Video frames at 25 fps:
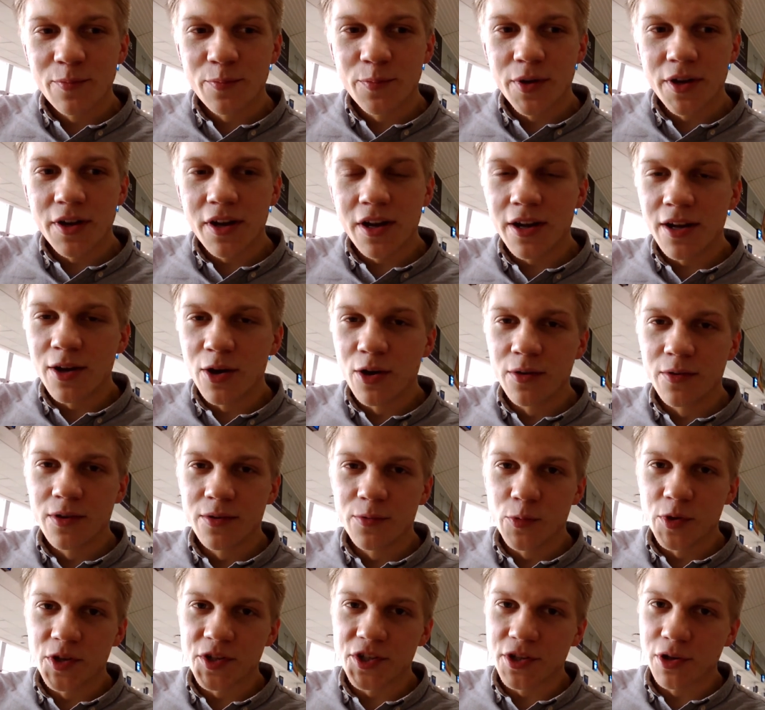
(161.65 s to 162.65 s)
but I
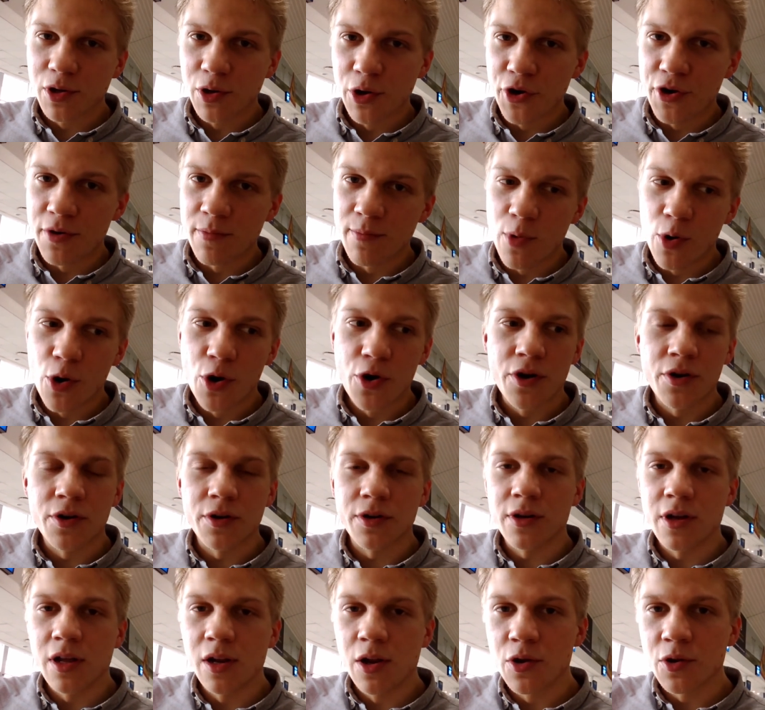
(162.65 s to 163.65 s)
wish to learn more
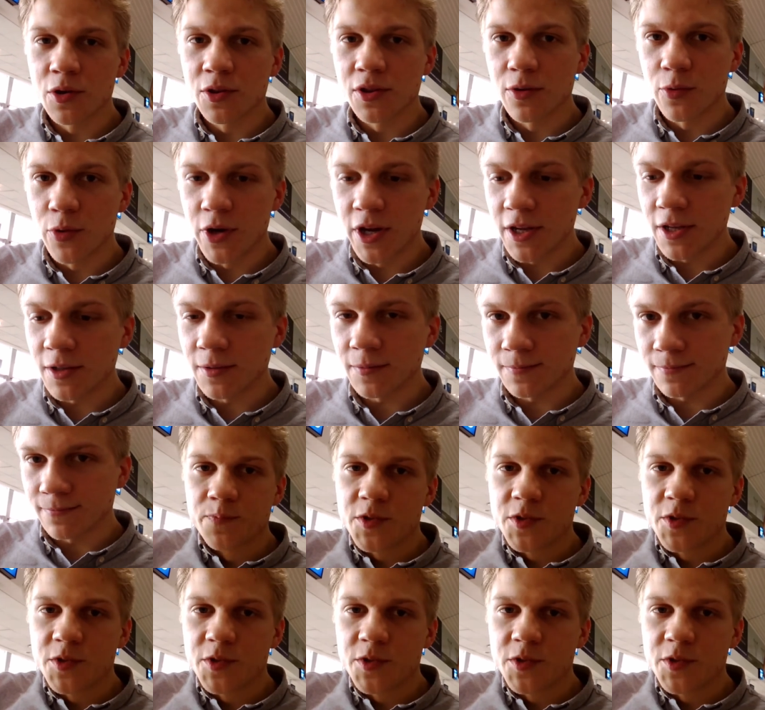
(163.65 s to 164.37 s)
along the way.